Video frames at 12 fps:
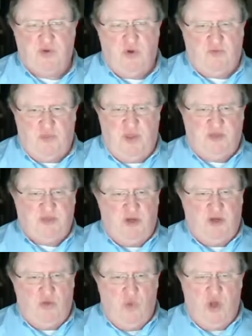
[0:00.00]
Court of
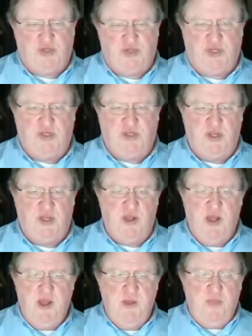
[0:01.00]
Appeals here in
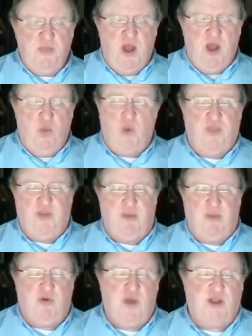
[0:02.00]
Washington, one of the
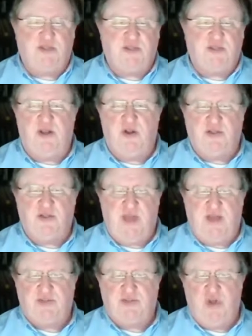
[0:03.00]
Democratic senators
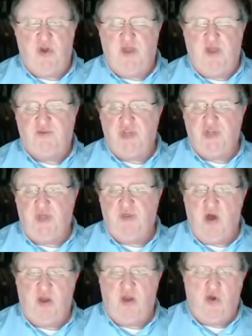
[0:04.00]
asked her if she
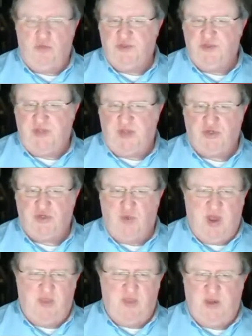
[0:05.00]
thought
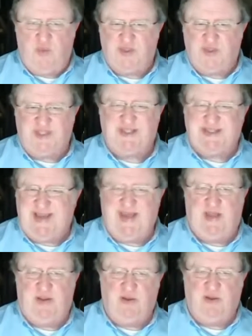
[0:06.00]
homosexuality was a
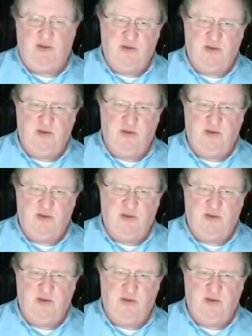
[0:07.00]
sin.